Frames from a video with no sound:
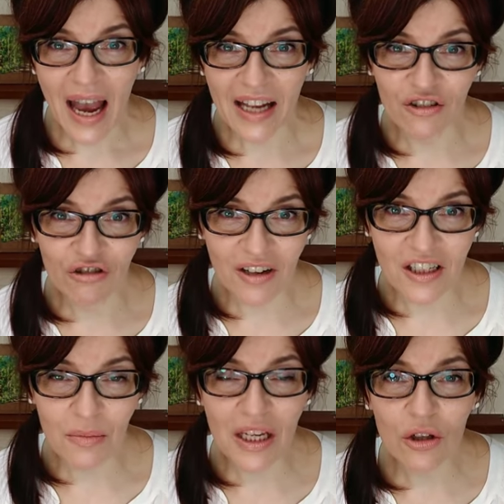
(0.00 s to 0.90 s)
And
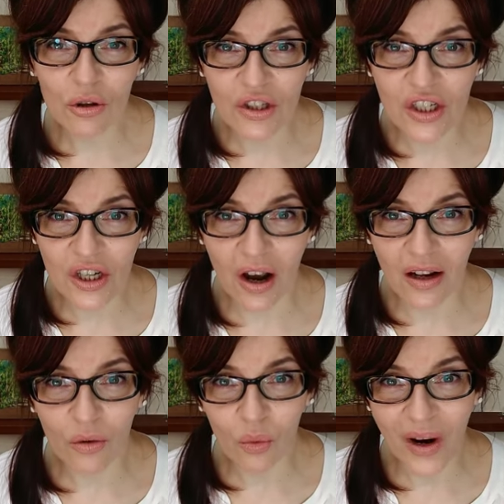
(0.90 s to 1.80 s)
trust me, your
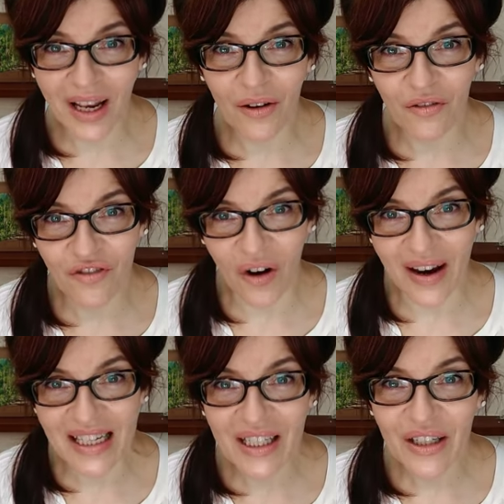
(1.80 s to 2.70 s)
style will
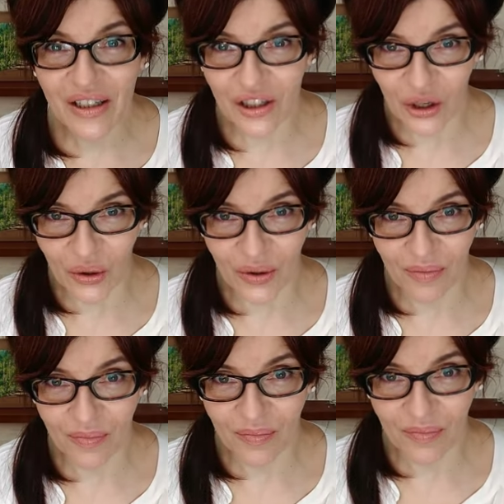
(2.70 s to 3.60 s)
find you.